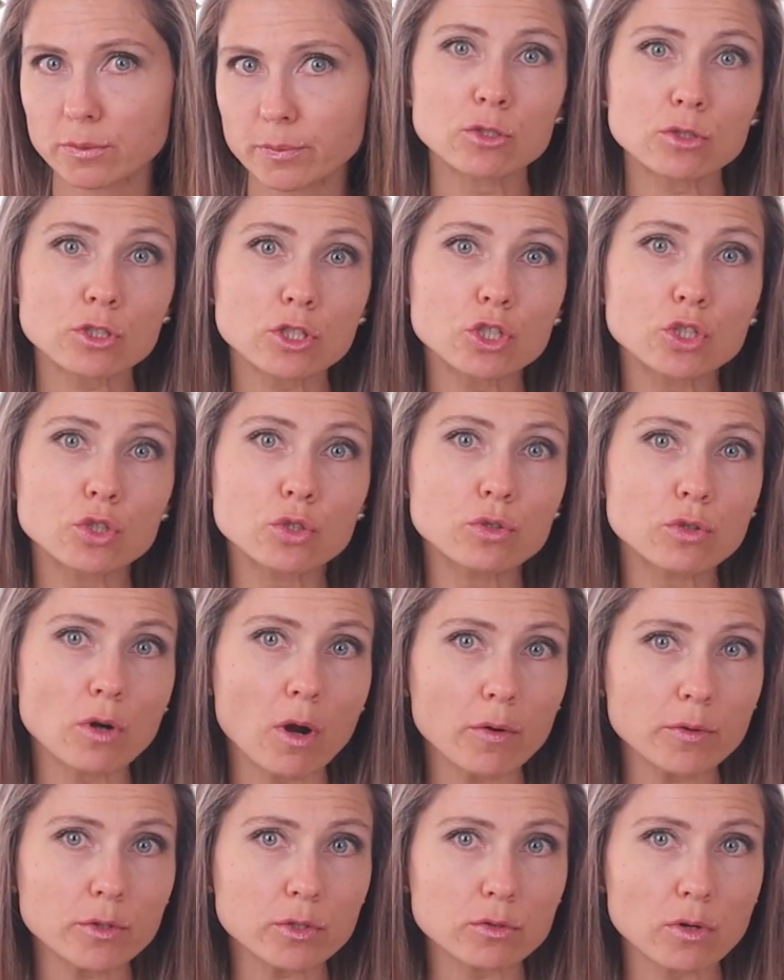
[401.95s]
In order to
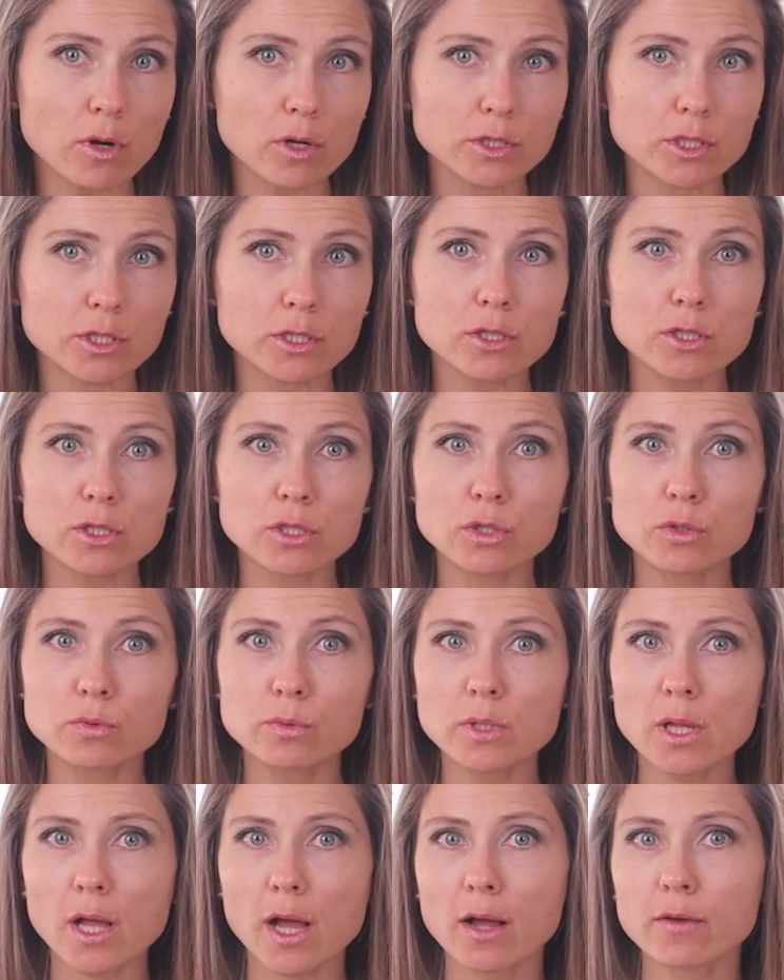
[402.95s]
grow your audience, you
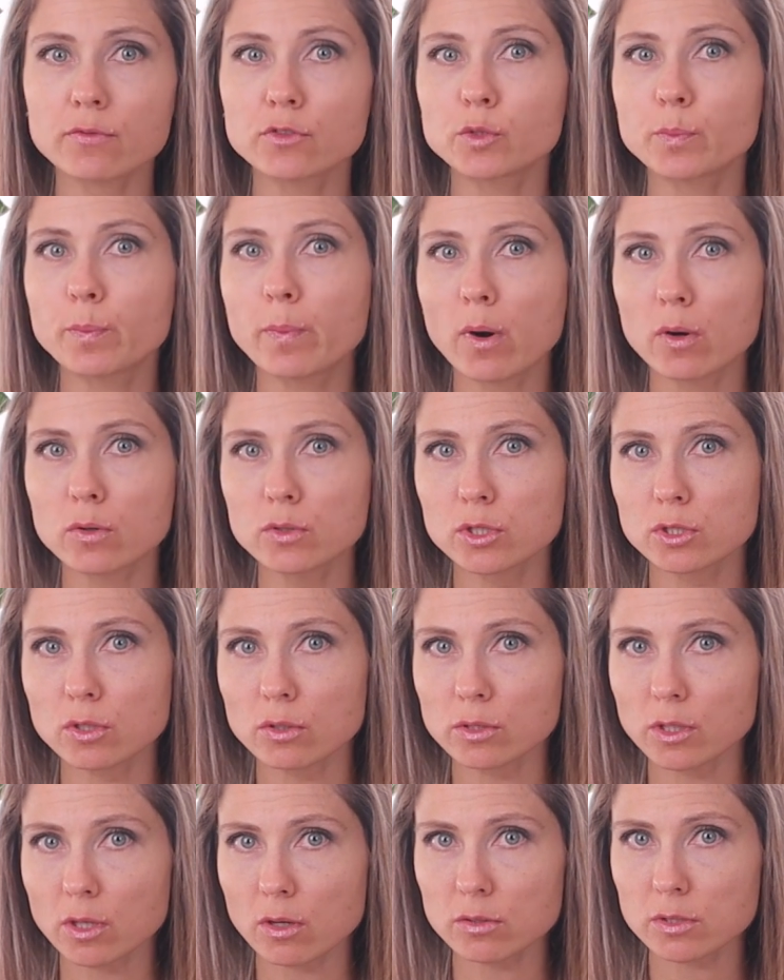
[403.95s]
will have to post
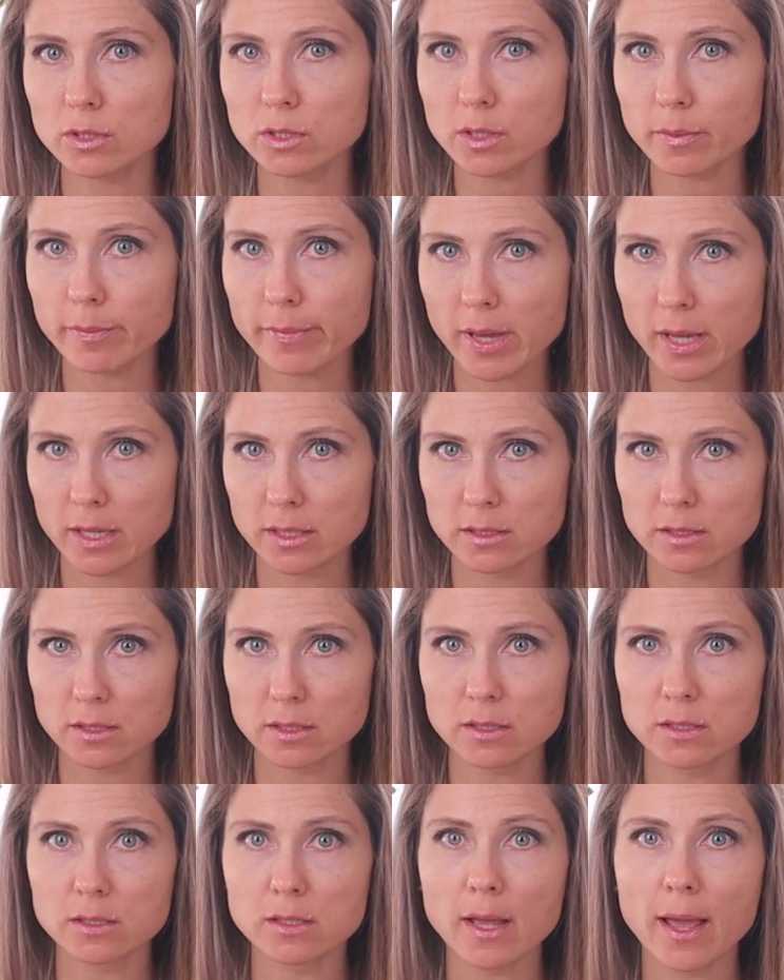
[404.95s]
on a constant
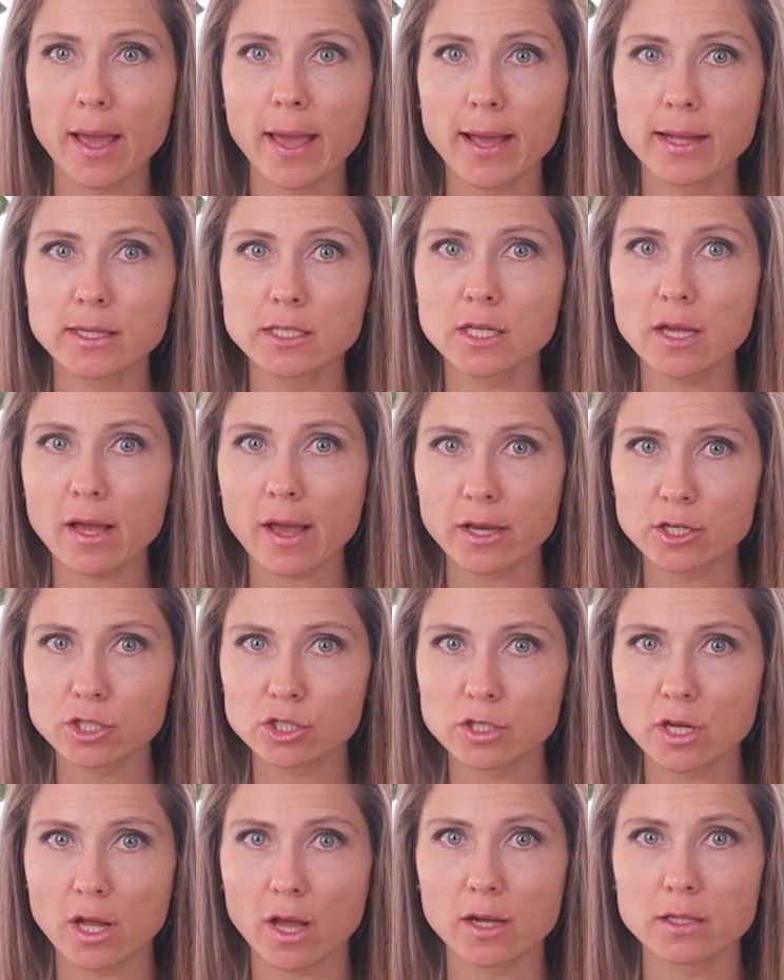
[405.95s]
basis, adding
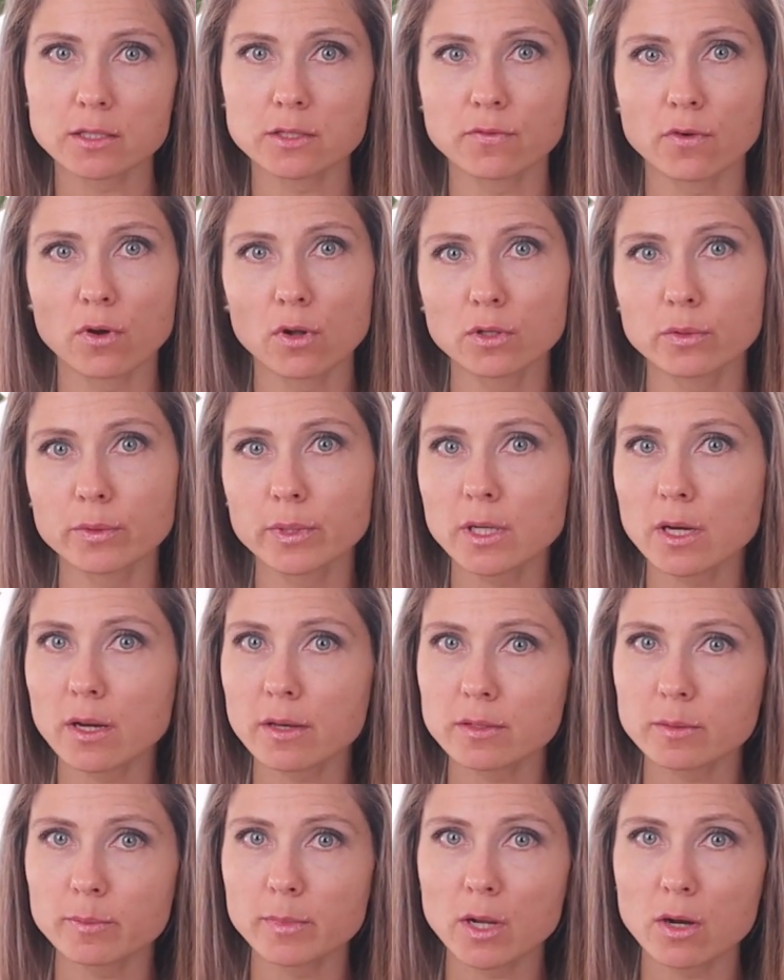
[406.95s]
hashtags, following
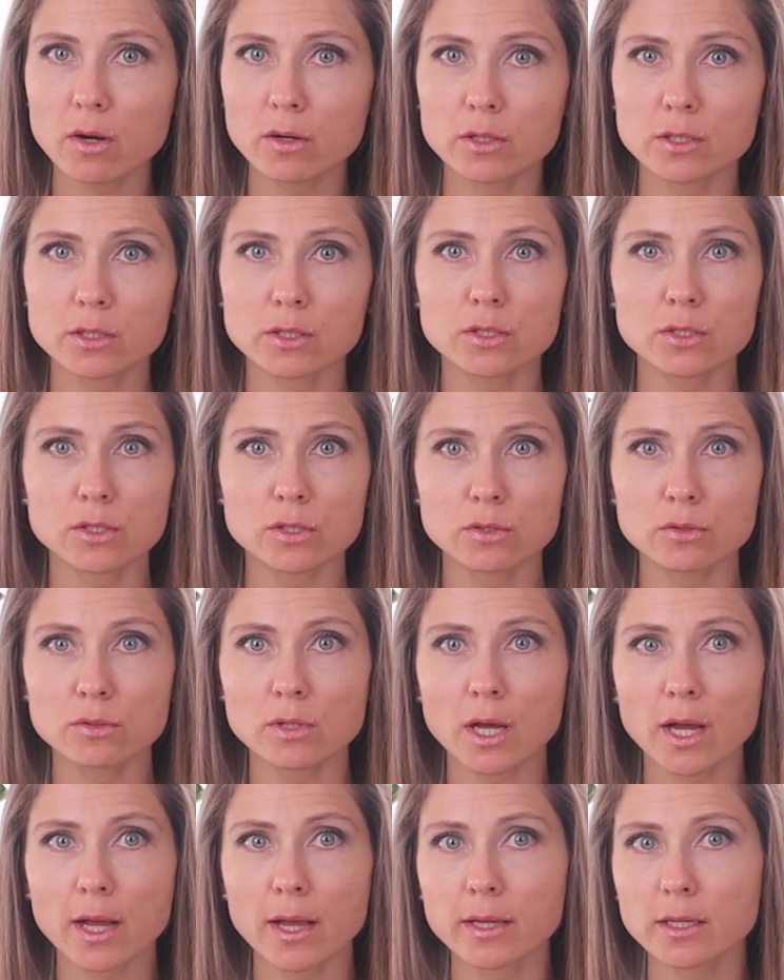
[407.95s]
other bloggers you
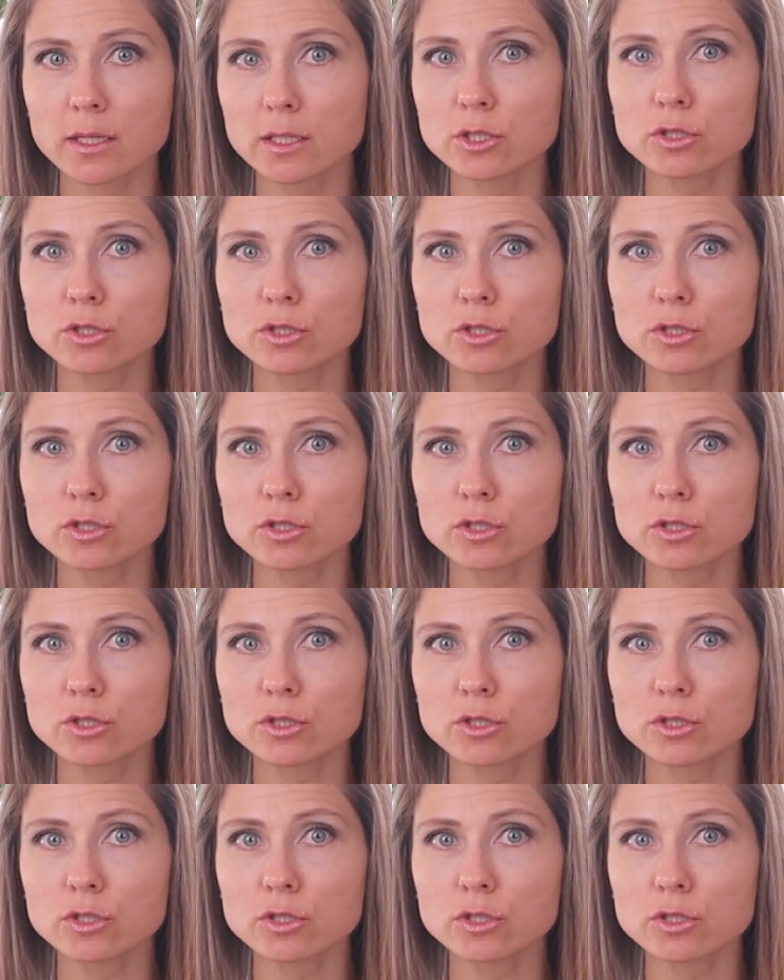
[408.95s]
like,